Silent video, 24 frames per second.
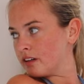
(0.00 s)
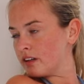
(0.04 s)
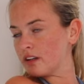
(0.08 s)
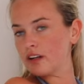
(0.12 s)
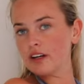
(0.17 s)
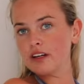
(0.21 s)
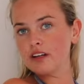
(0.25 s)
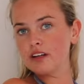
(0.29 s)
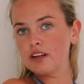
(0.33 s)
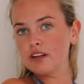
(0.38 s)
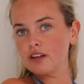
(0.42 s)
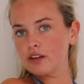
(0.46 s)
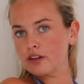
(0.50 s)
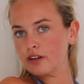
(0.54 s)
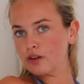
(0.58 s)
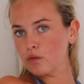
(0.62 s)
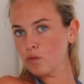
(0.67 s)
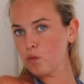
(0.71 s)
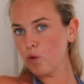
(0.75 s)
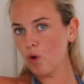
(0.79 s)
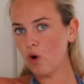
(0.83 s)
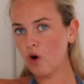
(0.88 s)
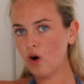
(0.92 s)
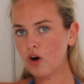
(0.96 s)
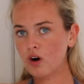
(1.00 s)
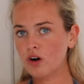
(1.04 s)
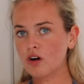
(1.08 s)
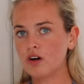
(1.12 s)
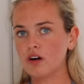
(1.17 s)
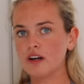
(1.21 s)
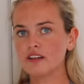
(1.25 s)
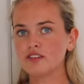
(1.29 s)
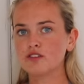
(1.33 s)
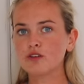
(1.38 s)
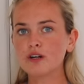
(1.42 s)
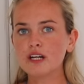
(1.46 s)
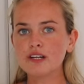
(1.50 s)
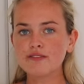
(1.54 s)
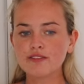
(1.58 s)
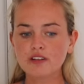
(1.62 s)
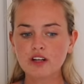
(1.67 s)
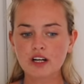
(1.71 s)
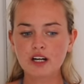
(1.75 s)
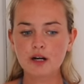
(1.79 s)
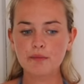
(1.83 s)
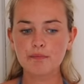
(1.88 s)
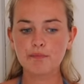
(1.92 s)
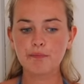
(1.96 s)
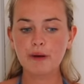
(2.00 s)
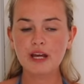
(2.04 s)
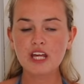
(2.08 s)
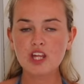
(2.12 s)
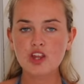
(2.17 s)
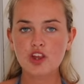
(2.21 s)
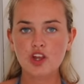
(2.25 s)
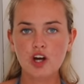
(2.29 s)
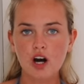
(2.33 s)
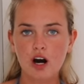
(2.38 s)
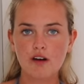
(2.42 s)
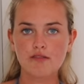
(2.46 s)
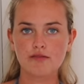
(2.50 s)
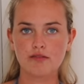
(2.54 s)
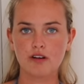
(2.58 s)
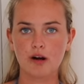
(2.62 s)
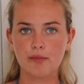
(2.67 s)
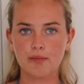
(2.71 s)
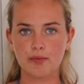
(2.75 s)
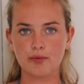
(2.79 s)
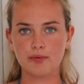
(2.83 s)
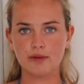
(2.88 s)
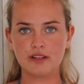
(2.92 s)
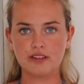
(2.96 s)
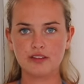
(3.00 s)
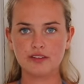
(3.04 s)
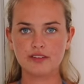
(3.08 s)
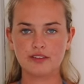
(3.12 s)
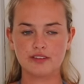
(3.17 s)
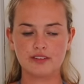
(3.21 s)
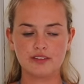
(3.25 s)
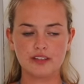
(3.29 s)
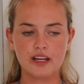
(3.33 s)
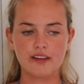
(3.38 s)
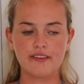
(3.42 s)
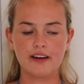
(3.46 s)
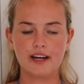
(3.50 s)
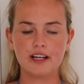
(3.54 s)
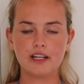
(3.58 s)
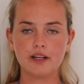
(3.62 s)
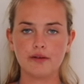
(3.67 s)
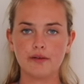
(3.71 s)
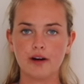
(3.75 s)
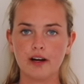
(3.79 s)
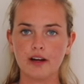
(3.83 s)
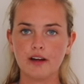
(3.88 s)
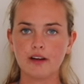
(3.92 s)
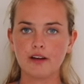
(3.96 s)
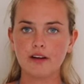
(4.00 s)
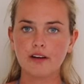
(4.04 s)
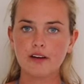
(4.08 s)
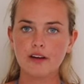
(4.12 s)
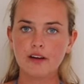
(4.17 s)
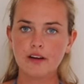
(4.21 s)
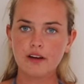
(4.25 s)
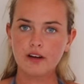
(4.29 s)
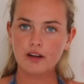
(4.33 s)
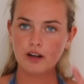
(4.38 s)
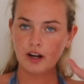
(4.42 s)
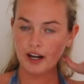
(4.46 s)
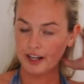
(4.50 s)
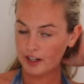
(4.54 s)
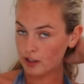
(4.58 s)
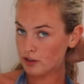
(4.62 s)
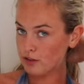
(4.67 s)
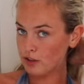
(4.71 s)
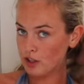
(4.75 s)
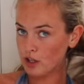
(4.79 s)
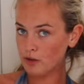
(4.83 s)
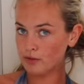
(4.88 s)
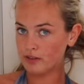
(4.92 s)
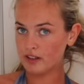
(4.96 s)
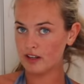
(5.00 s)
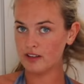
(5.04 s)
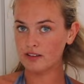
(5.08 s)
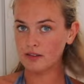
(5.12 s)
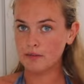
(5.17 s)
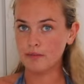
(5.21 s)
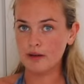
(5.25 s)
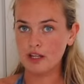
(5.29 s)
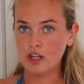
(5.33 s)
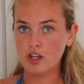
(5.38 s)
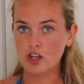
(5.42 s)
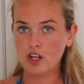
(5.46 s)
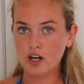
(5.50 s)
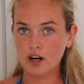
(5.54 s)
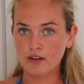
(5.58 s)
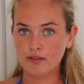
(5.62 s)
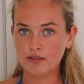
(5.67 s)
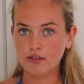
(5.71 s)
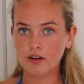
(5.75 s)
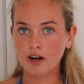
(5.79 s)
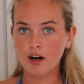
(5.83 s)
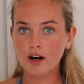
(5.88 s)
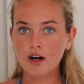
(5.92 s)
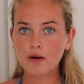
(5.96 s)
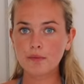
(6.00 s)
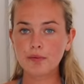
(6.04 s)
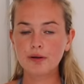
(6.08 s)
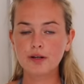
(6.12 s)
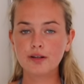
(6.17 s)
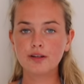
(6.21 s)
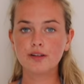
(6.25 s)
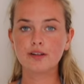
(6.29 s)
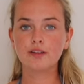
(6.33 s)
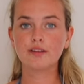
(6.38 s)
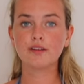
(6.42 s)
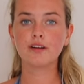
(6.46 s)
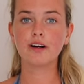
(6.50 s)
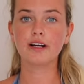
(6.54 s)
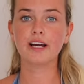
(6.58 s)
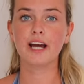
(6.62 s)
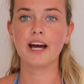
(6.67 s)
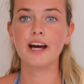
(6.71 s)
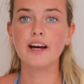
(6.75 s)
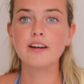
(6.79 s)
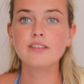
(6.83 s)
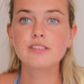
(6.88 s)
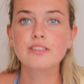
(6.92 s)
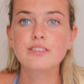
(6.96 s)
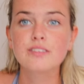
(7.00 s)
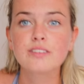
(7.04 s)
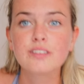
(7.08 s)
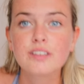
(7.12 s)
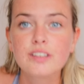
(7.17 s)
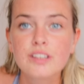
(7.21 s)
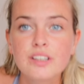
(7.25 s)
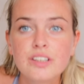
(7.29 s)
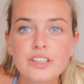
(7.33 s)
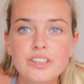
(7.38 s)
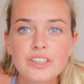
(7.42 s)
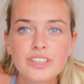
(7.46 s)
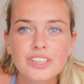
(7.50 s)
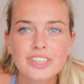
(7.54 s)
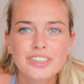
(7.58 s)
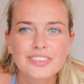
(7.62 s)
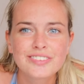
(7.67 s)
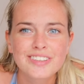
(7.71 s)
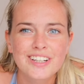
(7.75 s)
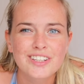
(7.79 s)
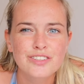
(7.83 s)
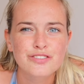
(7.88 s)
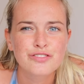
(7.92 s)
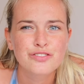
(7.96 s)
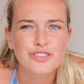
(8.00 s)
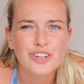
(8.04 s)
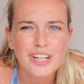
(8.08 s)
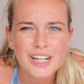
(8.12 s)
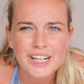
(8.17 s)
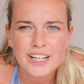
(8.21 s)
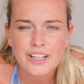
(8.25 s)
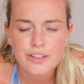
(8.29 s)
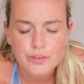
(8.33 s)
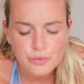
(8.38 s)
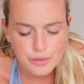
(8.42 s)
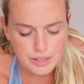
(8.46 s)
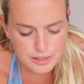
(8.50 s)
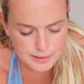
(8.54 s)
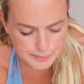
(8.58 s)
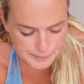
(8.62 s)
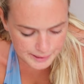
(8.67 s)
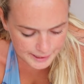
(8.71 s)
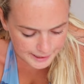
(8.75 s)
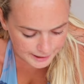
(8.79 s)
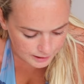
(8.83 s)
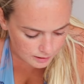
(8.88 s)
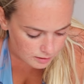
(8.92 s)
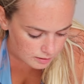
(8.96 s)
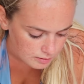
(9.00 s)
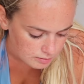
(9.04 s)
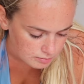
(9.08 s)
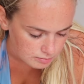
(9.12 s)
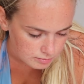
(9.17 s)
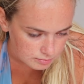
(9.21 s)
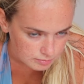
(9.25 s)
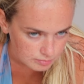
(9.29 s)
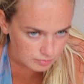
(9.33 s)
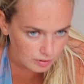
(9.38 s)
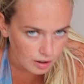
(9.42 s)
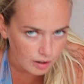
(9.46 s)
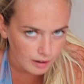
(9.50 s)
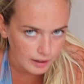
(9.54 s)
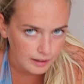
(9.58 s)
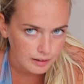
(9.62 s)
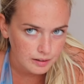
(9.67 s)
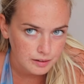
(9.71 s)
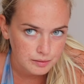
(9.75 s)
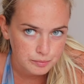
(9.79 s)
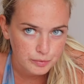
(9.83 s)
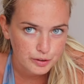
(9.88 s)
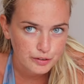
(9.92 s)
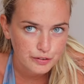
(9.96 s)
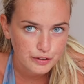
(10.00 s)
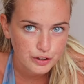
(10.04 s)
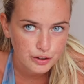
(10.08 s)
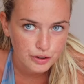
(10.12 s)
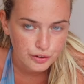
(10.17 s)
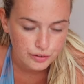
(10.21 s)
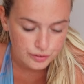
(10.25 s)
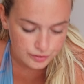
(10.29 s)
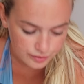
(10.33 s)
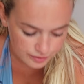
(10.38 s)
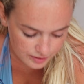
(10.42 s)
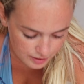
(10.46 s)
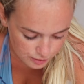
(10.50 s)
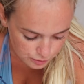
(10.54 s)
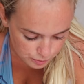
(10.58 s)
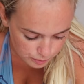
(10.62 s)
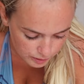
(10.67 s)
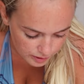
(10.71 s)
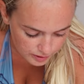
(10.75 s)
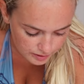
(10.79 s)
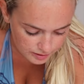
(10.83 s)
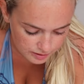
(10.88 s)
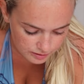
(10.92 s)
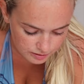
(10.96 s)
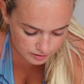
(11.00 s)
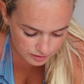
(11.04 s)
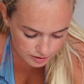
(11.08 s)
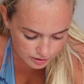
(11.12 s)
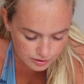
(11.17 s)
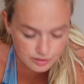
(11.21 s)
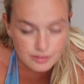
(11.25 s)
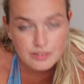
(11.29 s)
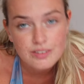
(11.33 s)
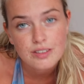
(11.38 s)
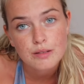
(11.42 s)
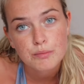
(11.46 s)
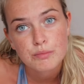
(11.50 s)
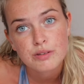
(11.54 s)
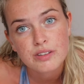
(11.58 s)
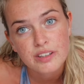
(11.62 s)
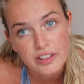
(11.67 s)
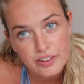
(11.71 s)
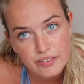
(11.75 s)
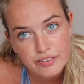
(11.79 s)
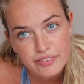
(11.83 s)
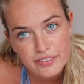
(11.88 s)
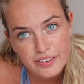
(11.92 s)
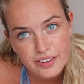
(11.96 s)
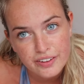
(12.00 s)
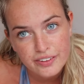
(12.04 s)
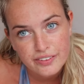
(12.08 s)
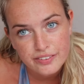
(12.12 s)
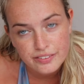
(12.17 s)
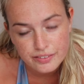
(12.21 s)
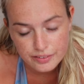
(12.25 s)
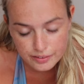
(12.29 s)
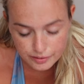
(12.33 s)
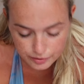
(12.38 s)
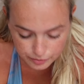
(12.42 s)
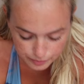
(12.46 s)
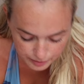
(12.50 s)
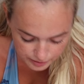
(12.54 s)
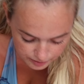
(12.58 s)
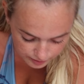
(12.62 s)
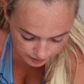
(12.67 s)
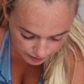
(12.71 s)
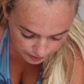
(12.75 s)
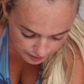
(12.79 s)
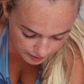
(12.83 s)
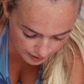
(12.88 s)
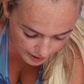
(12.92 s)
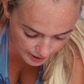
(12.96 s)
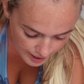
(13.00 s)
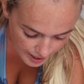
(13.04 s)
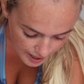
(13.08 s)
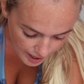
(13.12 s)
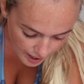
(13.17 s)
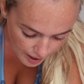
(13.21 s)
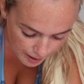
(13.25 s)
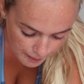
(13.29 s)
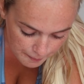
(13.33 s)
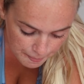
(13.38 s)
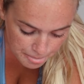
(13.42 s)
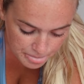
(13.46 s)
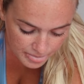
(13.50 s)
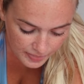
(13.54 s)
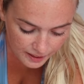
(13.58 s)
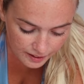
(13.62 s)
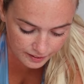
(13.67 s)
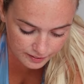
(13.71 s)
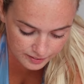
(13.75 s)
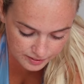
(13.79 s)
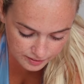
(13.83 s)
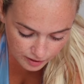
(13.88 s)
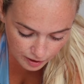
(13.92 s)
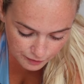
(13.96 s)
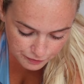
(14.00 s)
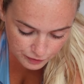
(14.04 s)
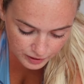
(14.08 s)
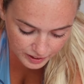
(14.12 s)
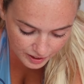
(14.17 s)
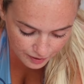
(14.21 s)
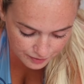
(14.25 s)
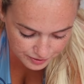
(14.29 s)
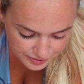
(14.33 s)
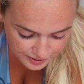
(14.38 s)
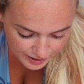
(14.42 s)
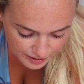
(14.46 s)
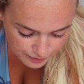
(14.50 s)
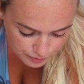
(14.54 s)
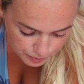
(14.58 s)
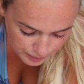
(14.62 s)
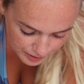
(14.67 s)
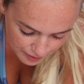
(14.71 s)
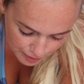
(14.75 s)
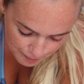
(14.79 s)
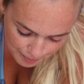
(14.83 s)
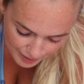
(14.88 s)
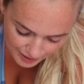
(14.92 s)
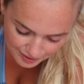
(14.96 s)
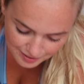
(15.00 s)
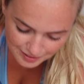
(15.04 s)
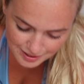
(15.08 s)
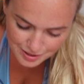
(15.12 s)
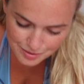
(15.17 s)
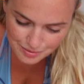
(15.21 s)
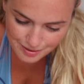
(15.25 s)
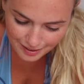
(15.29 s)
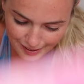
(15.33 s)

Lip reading: Like, what? It's not even like a beach cover-up. It doesn't say that anyway. I could use it as a beach cover-up, I guess. That's really annoyed me. Right, moving on. This one doesn't seem see-through, so that's always good. I feel like I've saved one of the best till